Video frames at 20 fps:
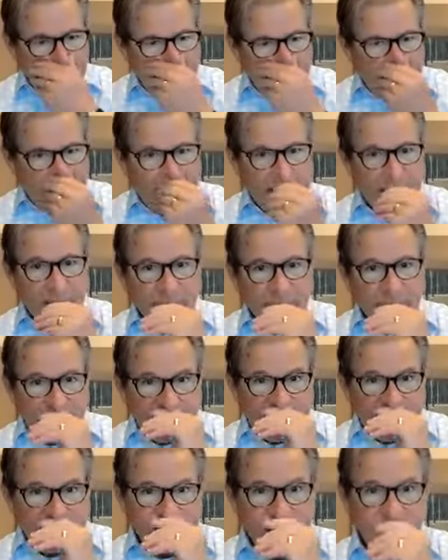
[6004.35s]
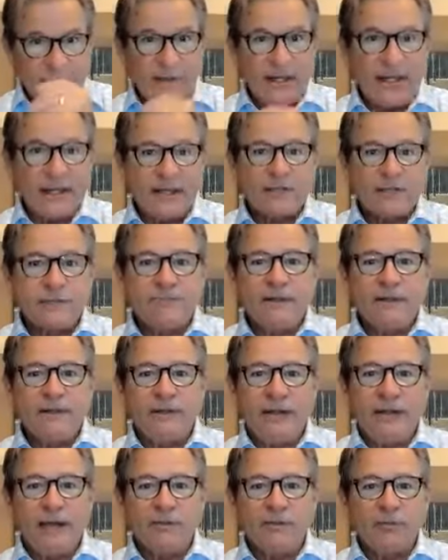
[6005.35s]
And he invited Jill and I to spend the
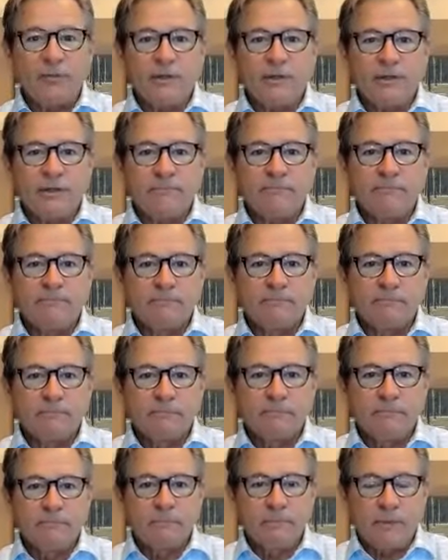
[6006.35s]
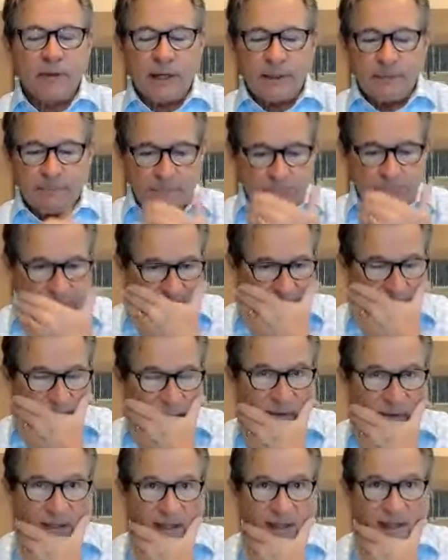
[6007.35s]
night with him, right?
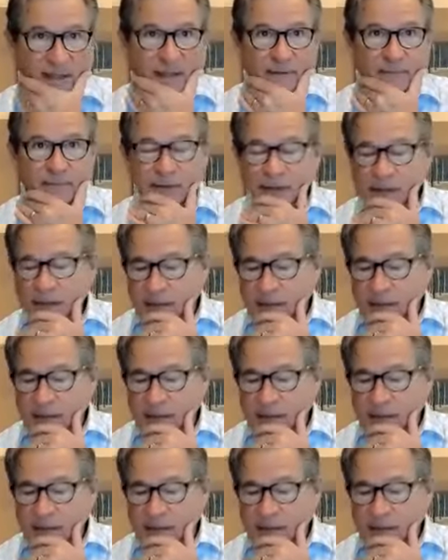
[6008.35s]
Him and Danny.